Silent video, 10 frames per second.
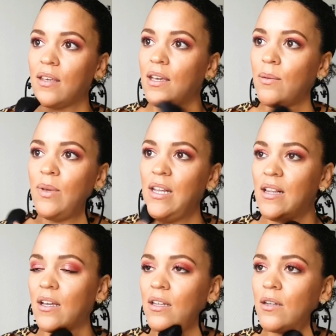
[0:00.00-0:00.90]

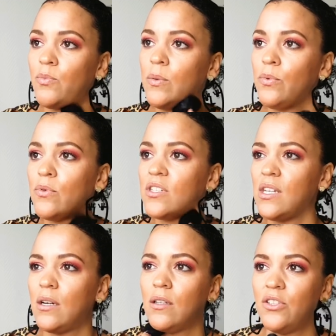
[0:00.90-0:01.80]
like a lot of people will
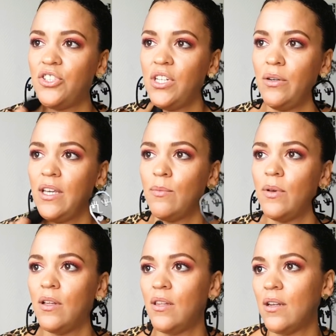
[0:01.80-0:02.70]
say Algeria,
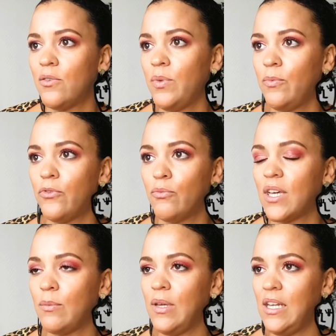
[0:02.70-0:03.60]
but a lot of people from
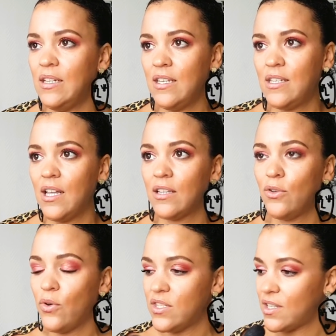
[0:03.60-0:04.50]
Kabylie, they say like
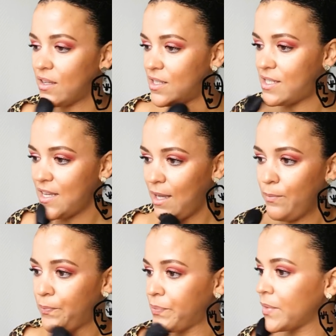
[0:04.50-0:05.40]
no, it's not the
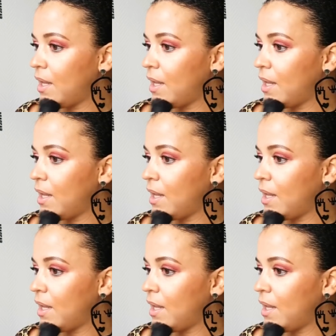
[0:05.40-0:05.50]
same.